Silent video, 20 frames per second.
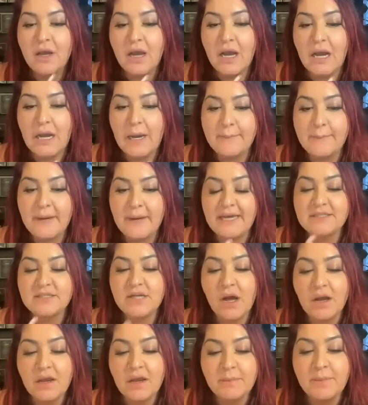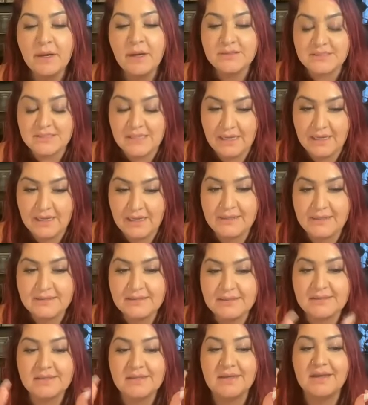I talk about
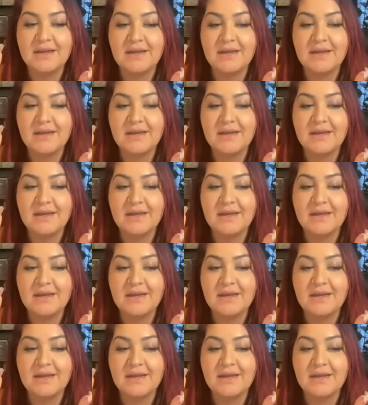science.